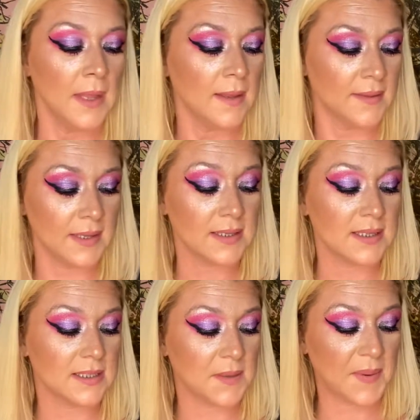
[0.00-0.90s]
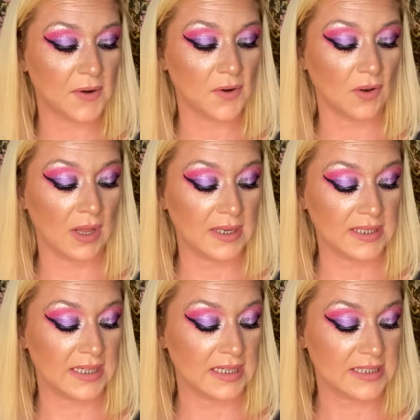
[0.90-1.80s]
This is the Butter
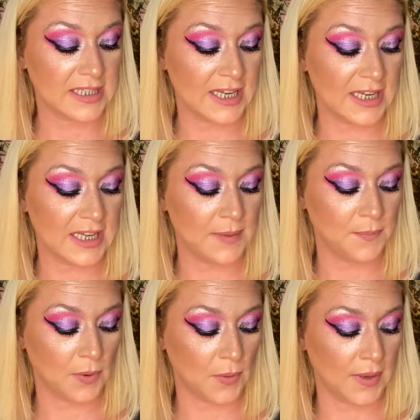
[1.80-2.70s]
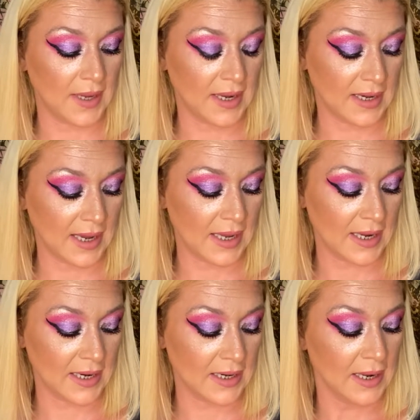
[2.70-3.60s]
London Teddy Boy
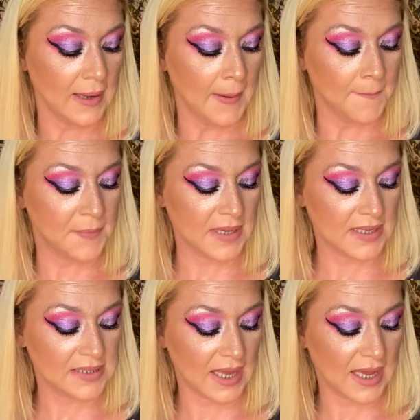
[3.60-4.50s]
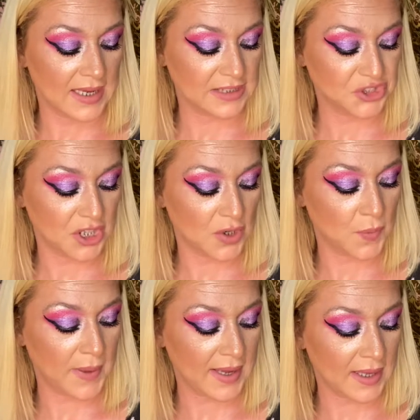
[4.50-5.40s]
9-piece eyeshadow
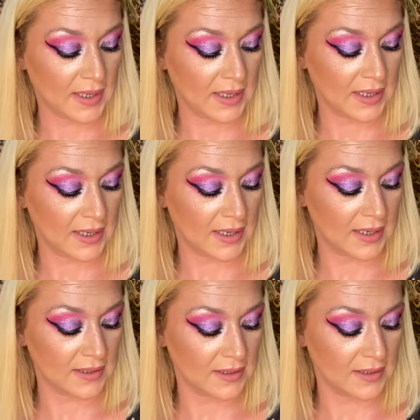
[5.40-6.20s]
palette.